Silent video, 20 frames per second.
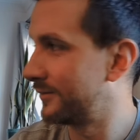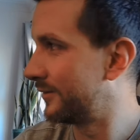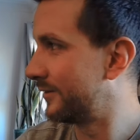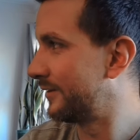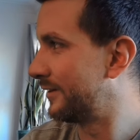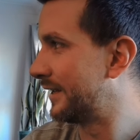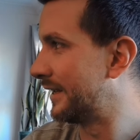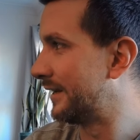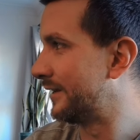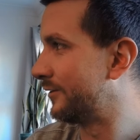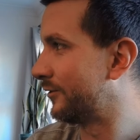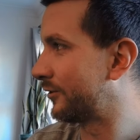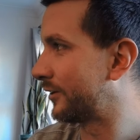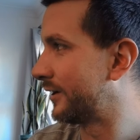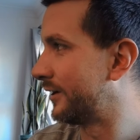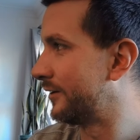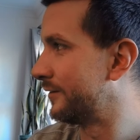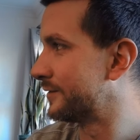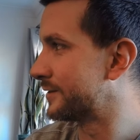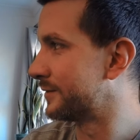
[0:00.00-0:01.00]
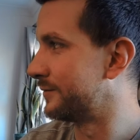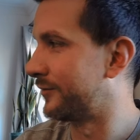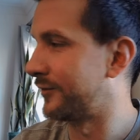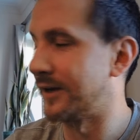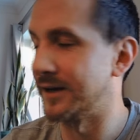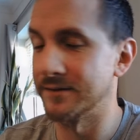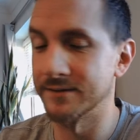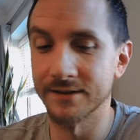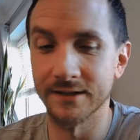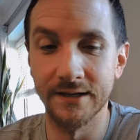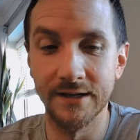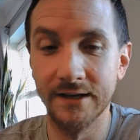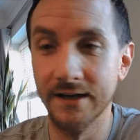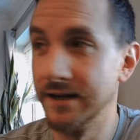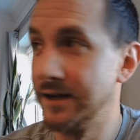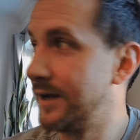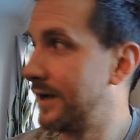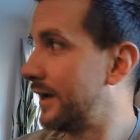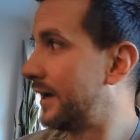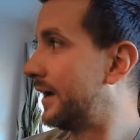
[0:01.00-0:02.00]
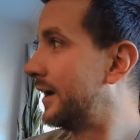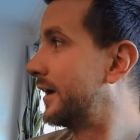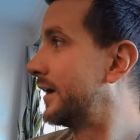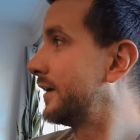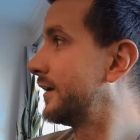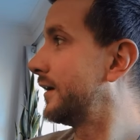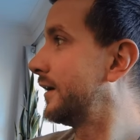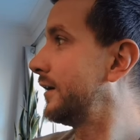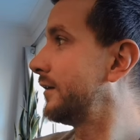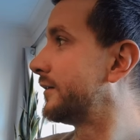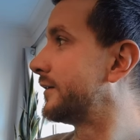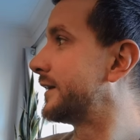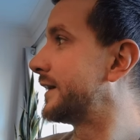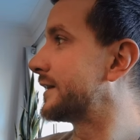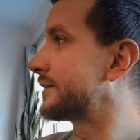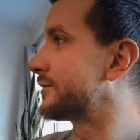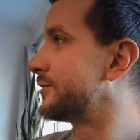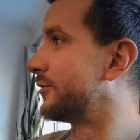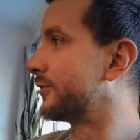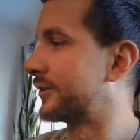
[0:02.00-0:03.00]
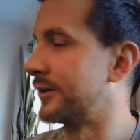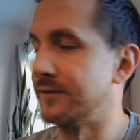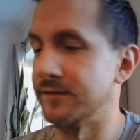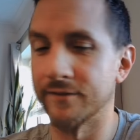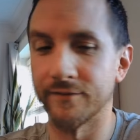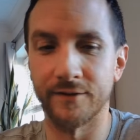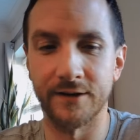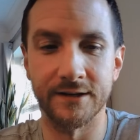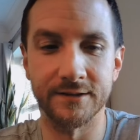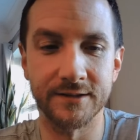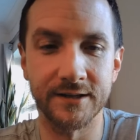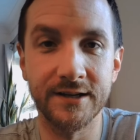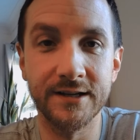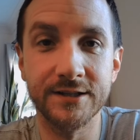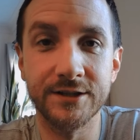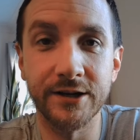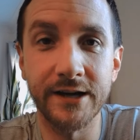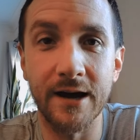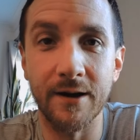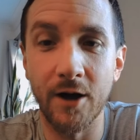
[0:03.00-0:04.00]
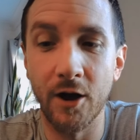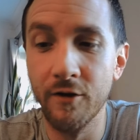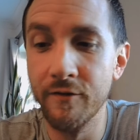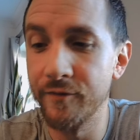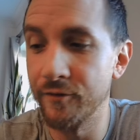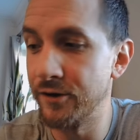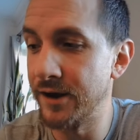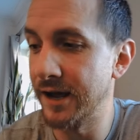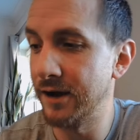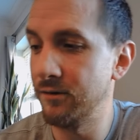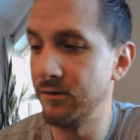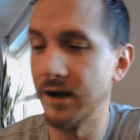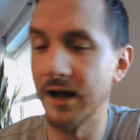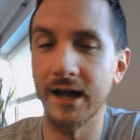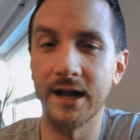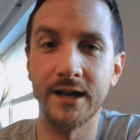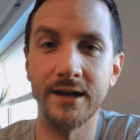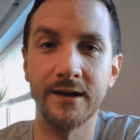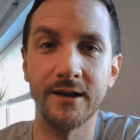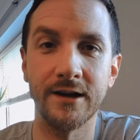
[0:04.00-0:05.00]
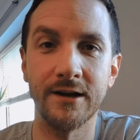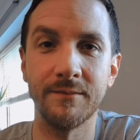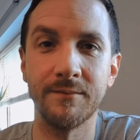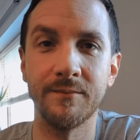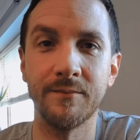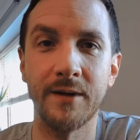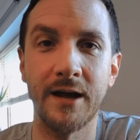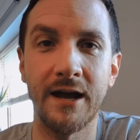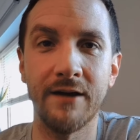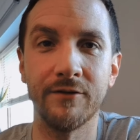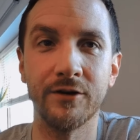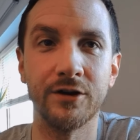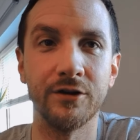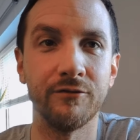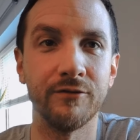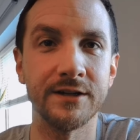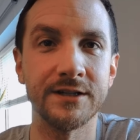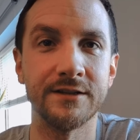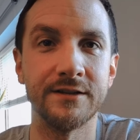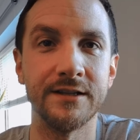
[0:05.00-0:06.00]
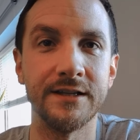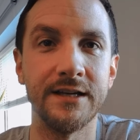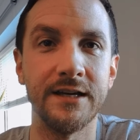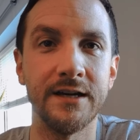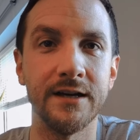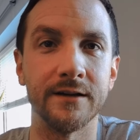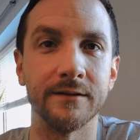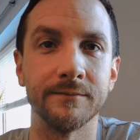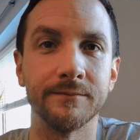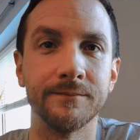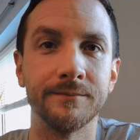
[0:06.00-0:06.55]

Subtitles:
nearly knocking over some flowers. Oh, he has knocked over the flowers. So yeah, over and out, and have a good rest of the year.